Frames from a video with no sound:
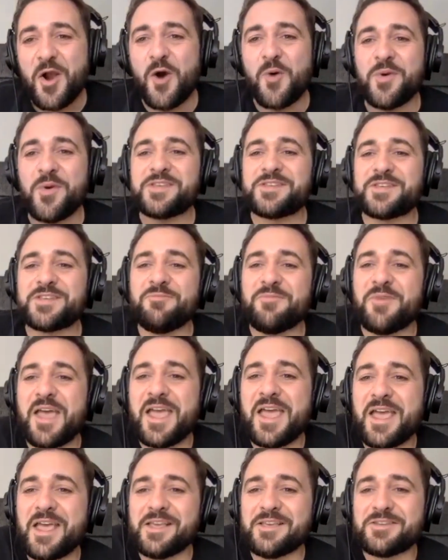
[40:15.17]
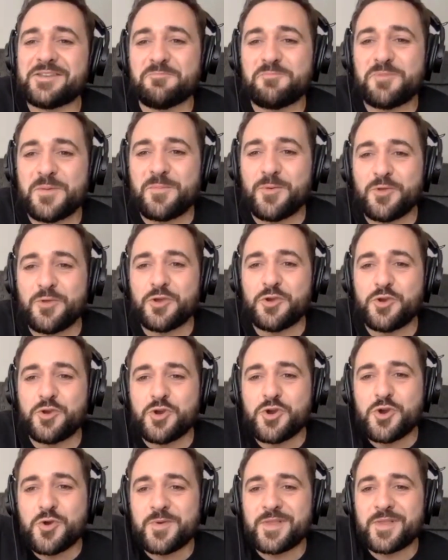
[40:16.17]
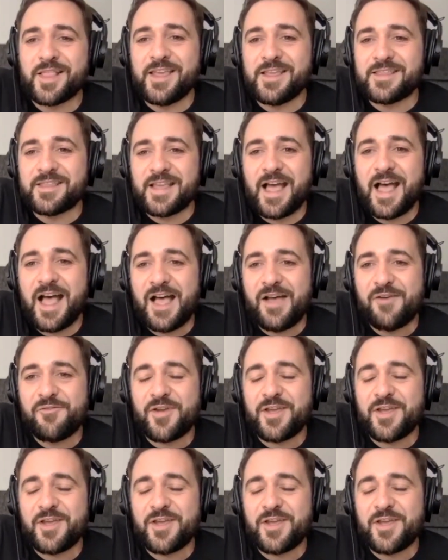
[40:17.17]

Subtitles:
with some people that you would like to have